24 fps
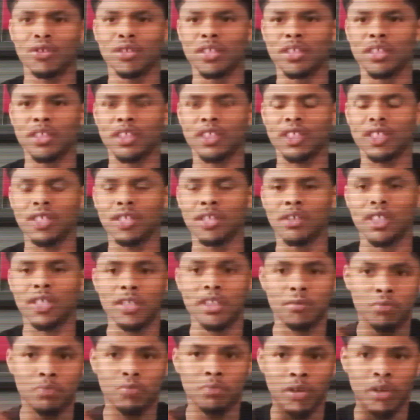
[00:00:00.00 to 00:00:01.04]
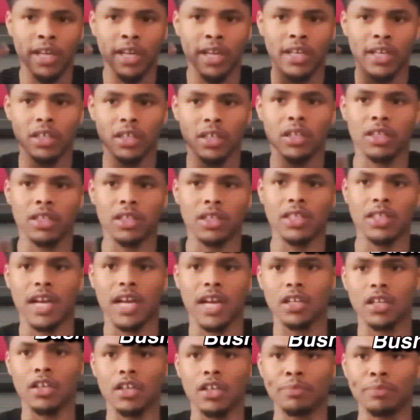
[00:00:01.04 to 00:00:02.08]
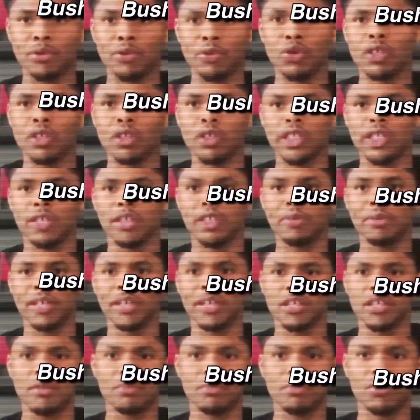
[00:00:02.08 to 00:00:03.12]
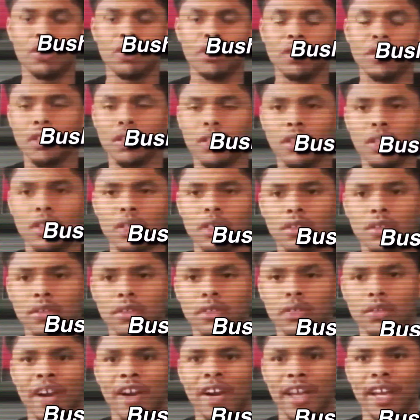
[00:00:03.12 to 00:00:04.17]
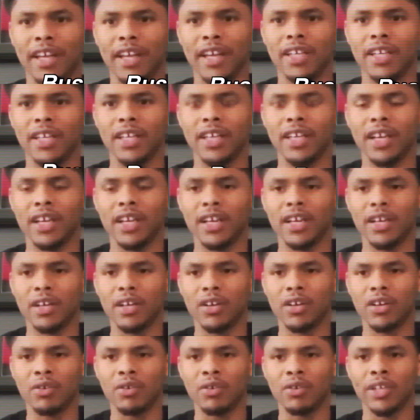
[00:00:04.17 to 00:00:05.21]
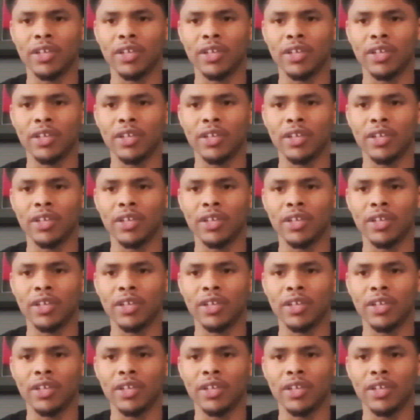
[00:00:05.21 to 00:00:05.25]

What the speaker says: special great fighters, and I don't think Ryan was on that kind of level. Like I didn't